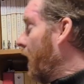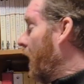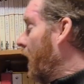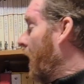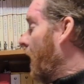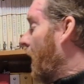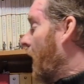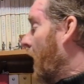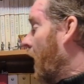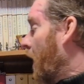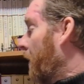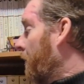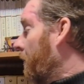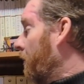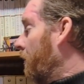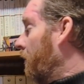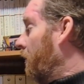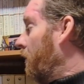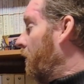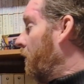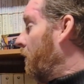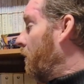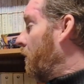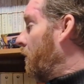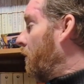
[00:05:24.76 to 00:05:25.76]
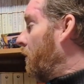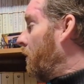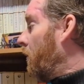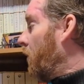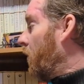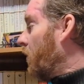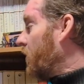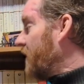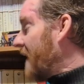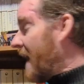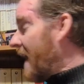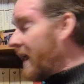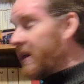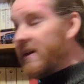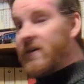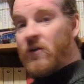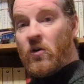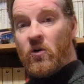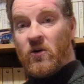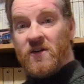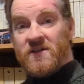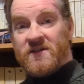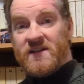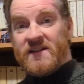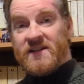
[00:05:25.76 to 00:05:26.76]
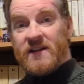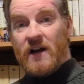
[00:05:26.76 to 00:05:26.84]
The reality, of course,